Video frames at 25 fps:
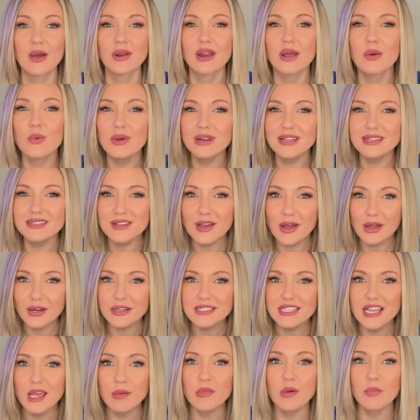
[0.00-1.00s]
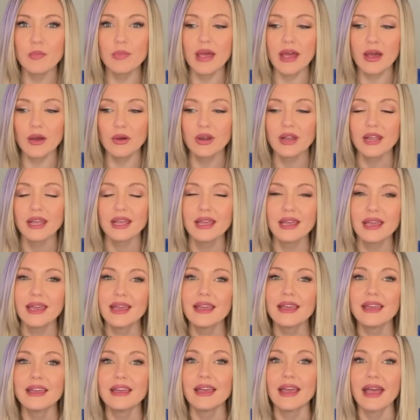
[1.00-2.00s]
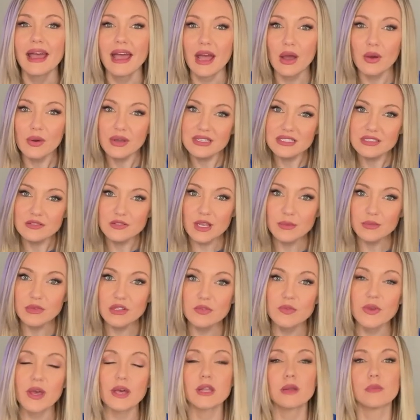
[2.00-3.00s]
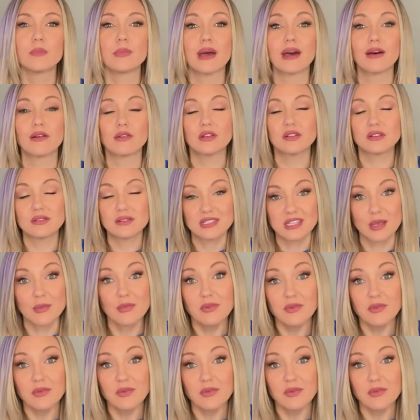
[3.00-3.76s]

And I want to talk to him about how his family felt about some